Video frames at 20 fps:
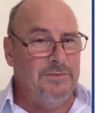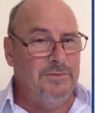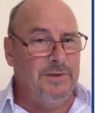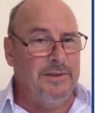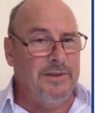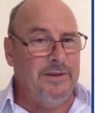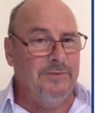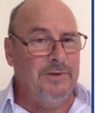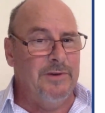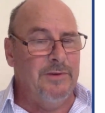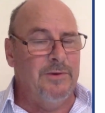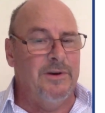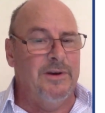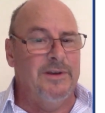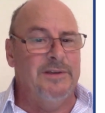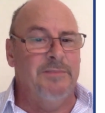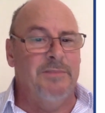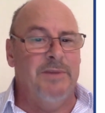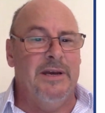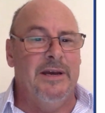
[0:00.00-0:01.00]
what they're
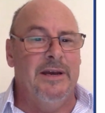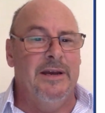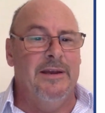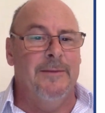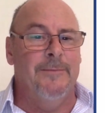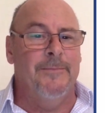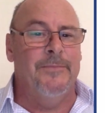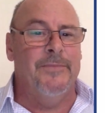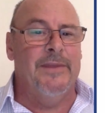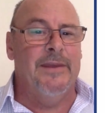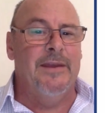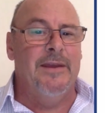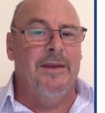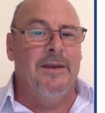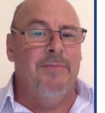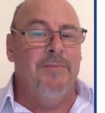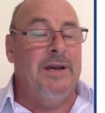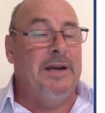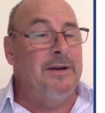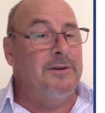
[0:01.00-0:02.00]
required to pay.
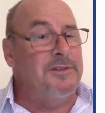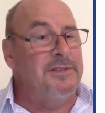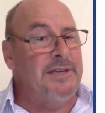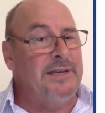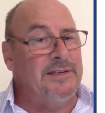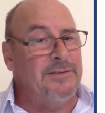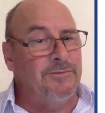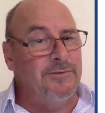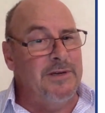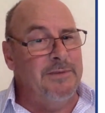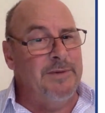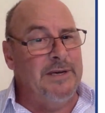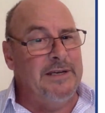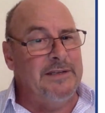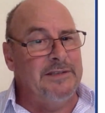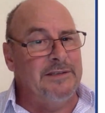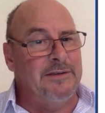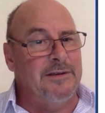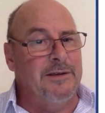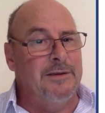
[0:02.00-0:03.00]
Payroll tax
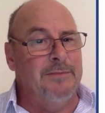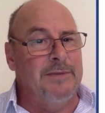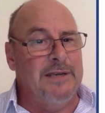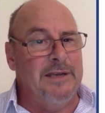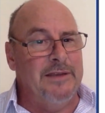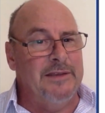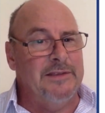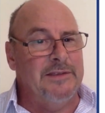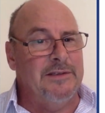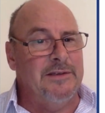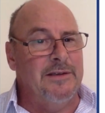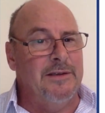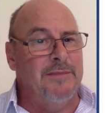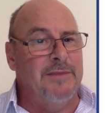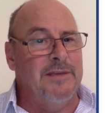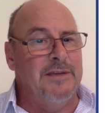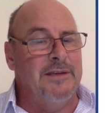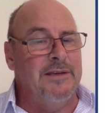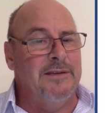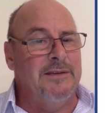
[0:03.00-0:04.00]
rebate scheme, another scheme
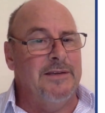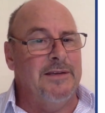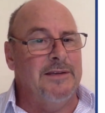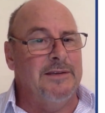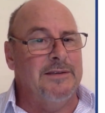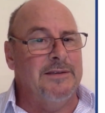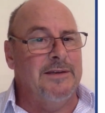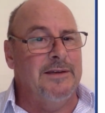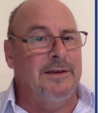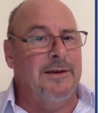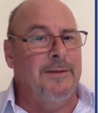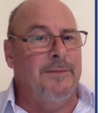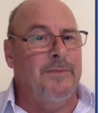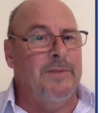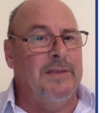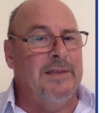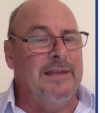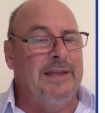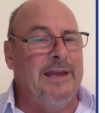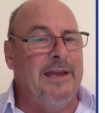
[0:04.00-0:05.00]
that
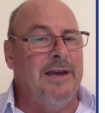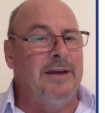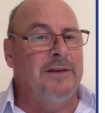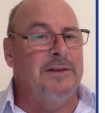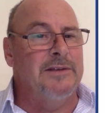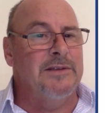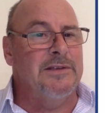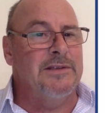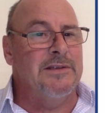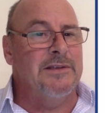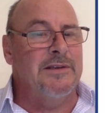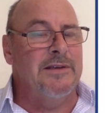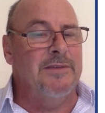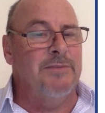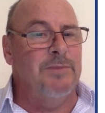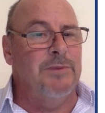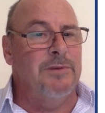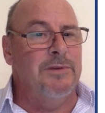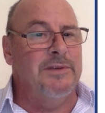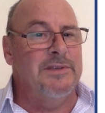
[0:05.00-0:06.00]
allows
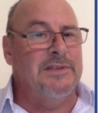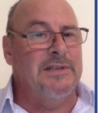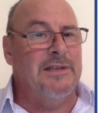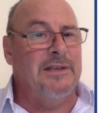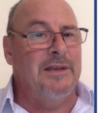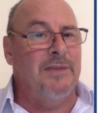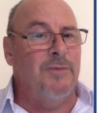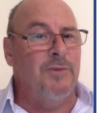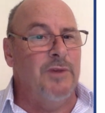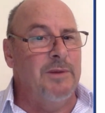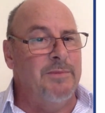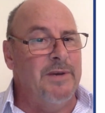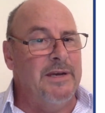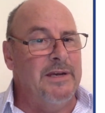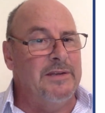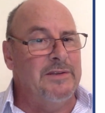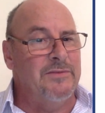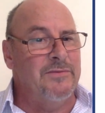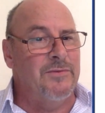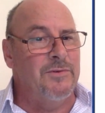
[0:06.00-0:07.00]
employers to claim
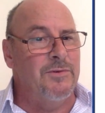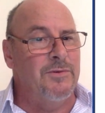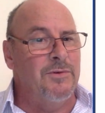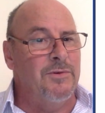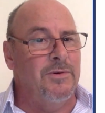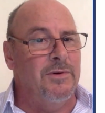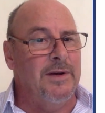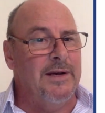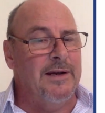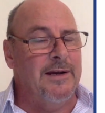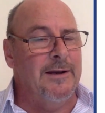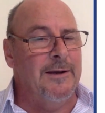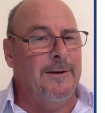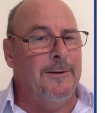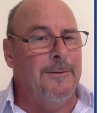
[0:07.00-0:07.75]
rebates for